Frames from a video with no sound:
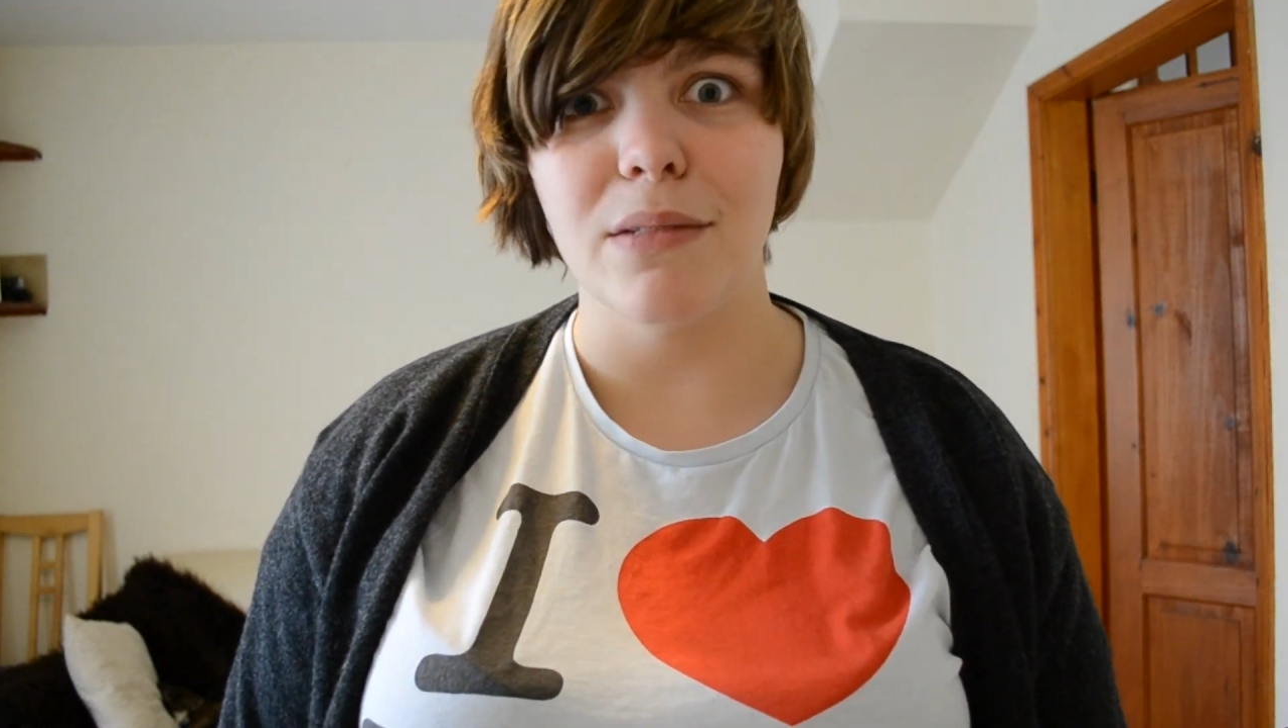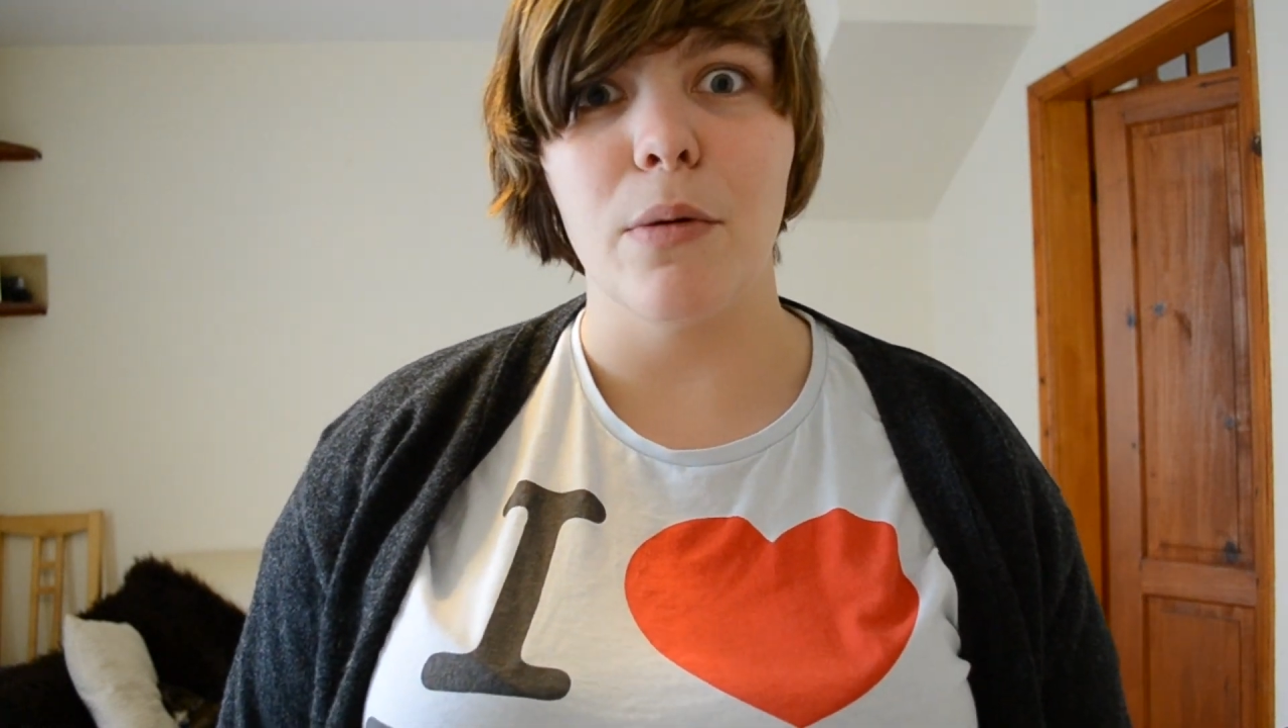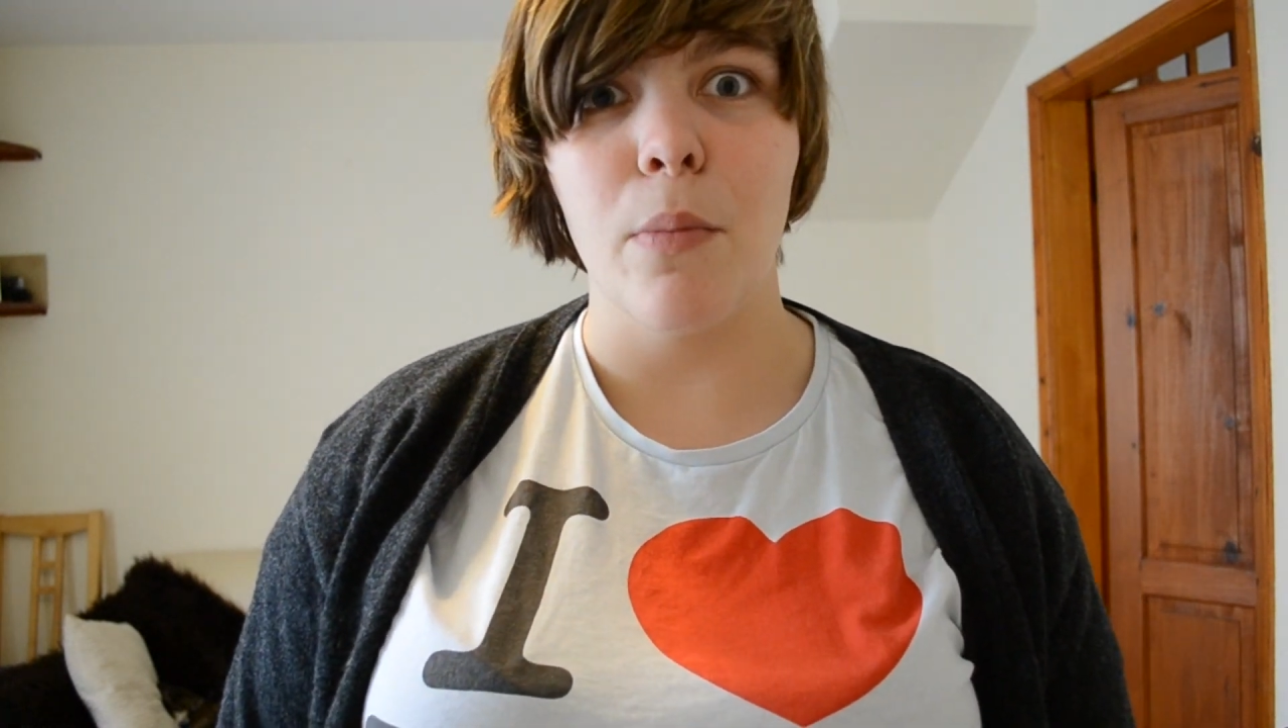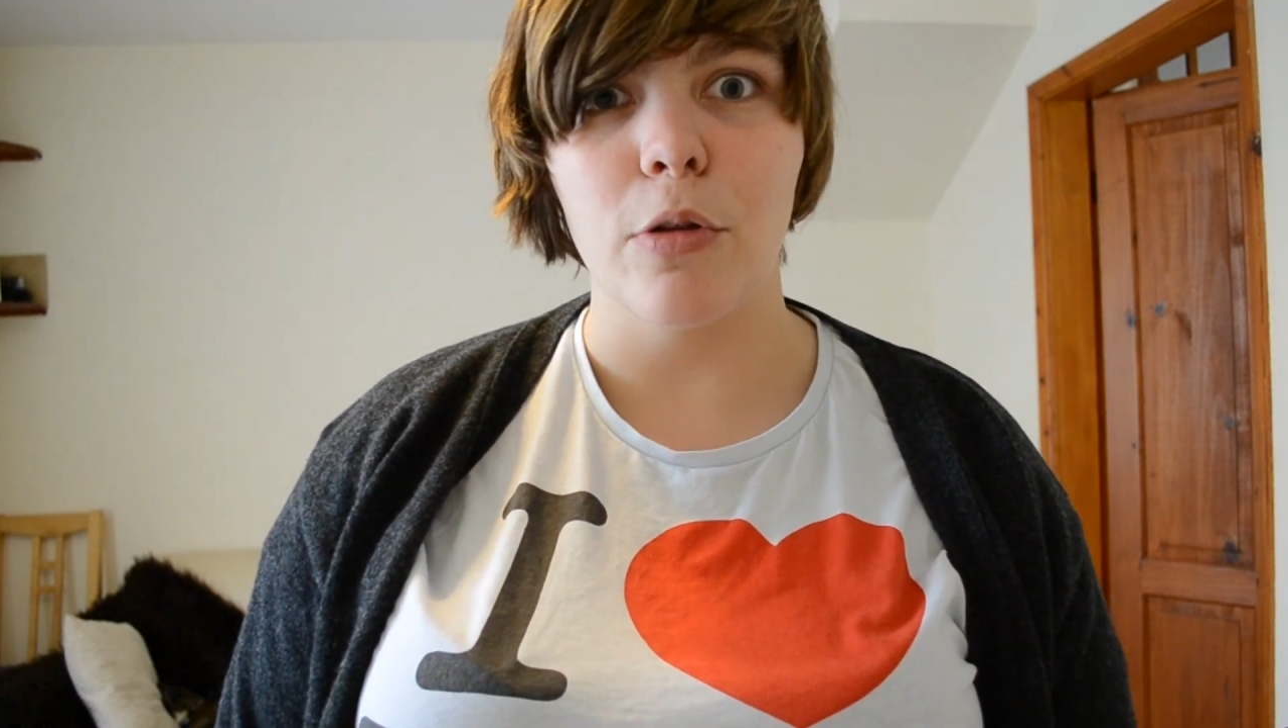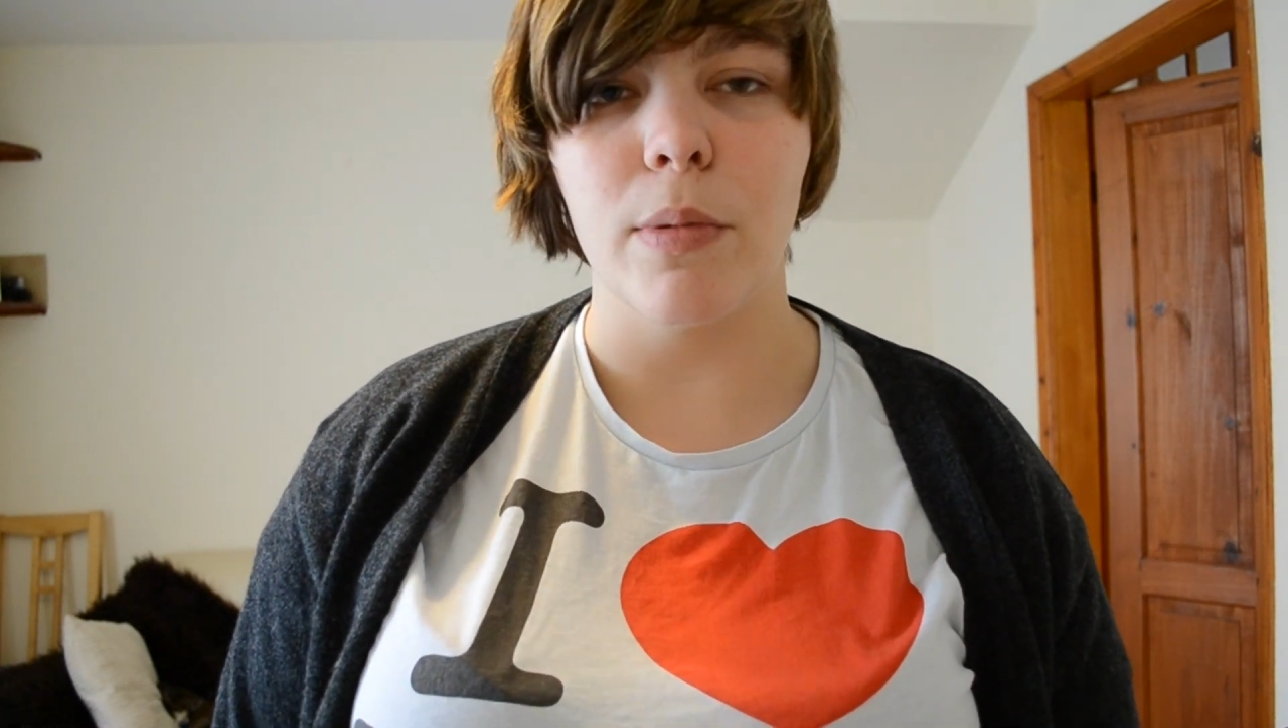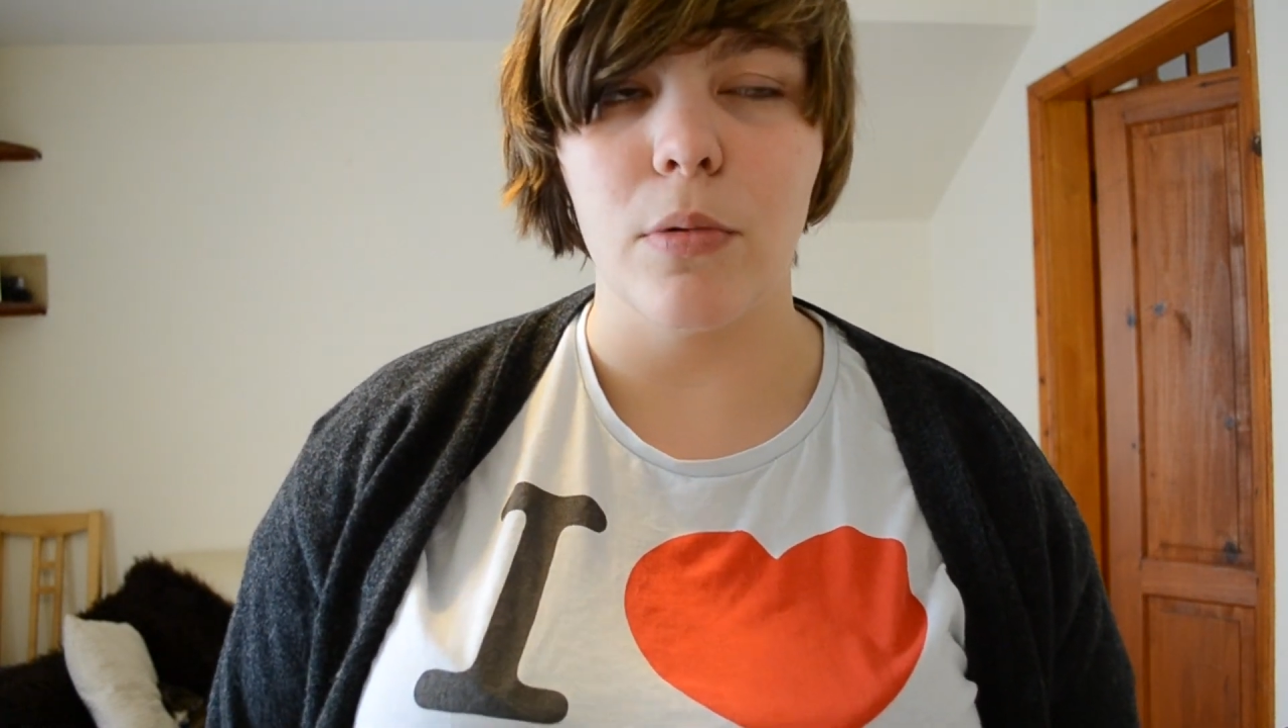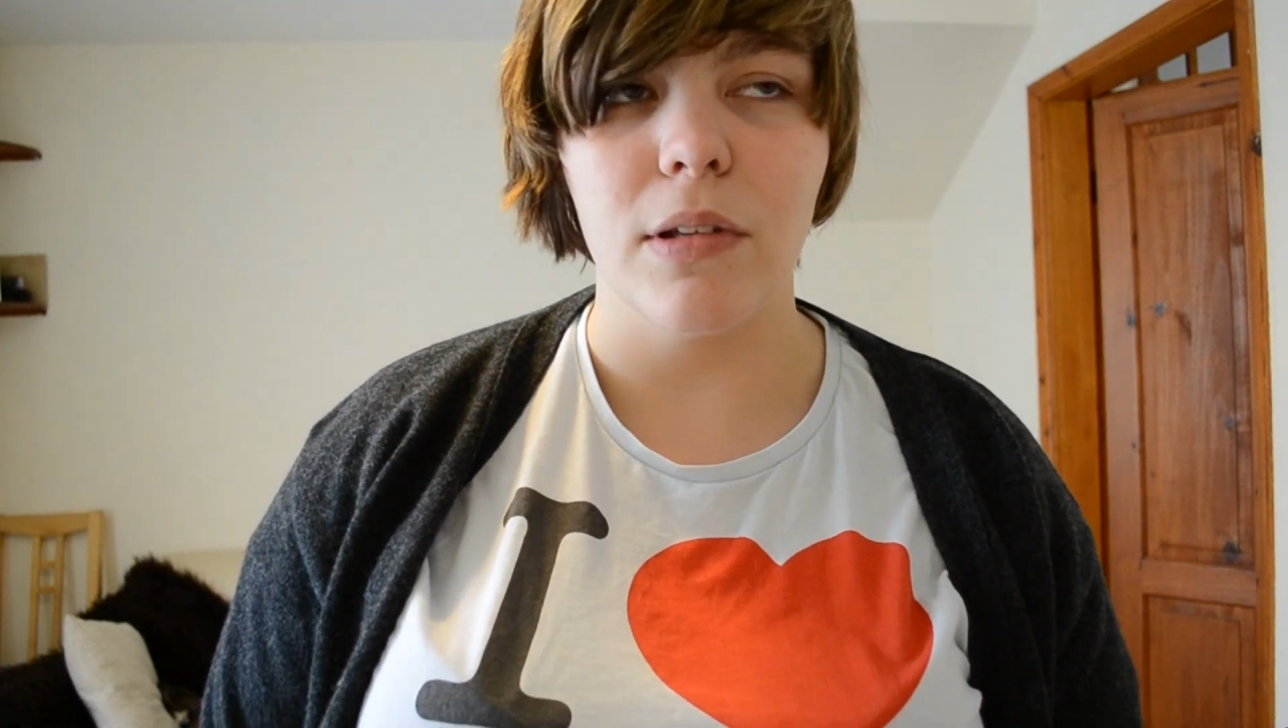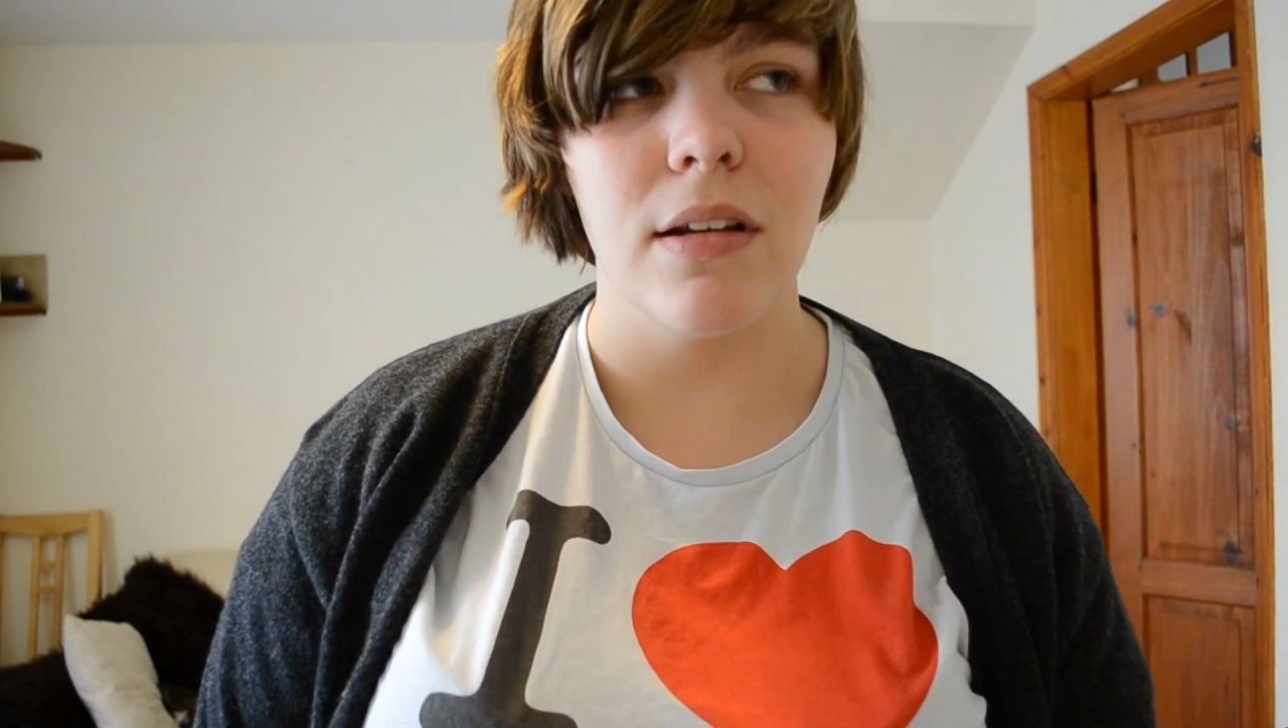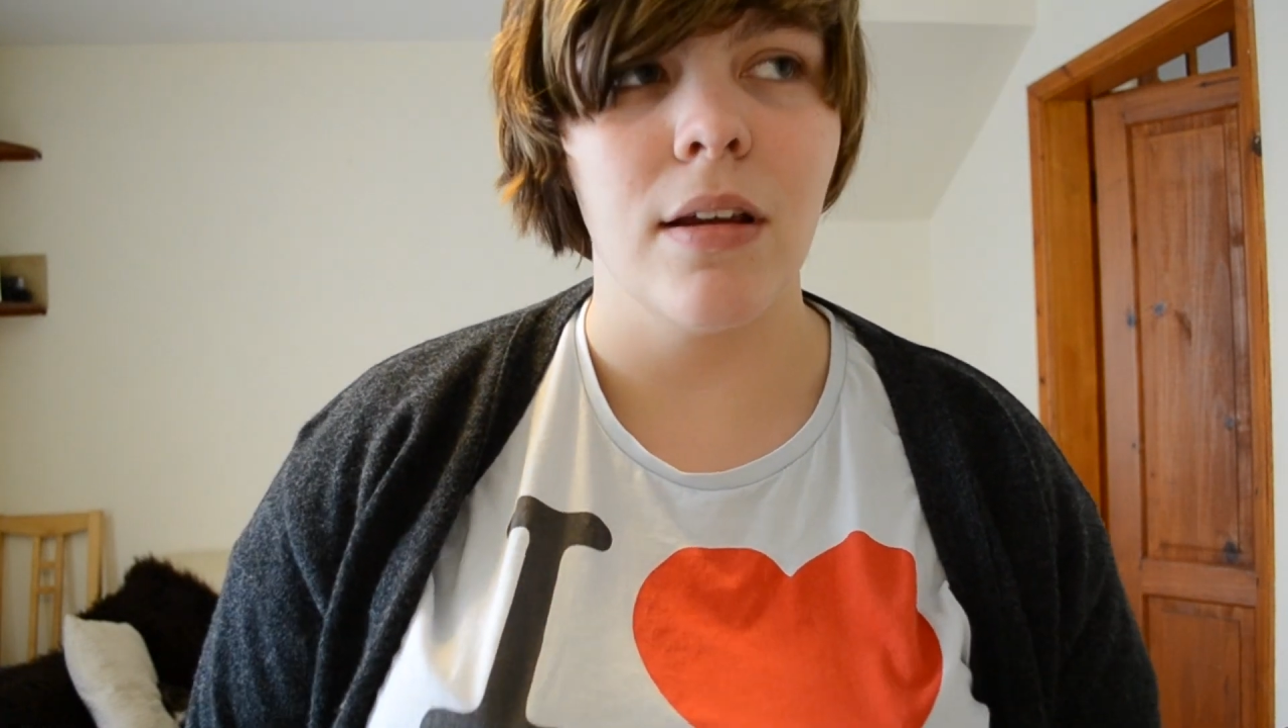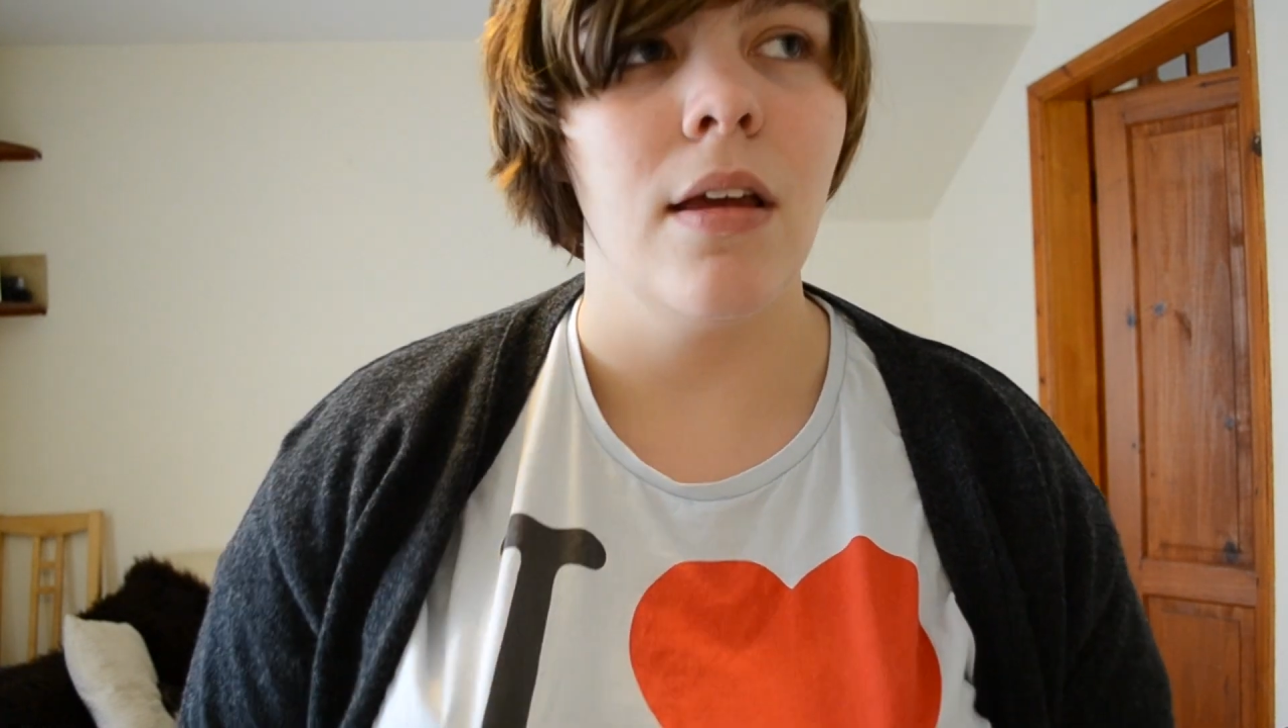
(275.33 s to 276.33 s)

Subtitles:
most people did.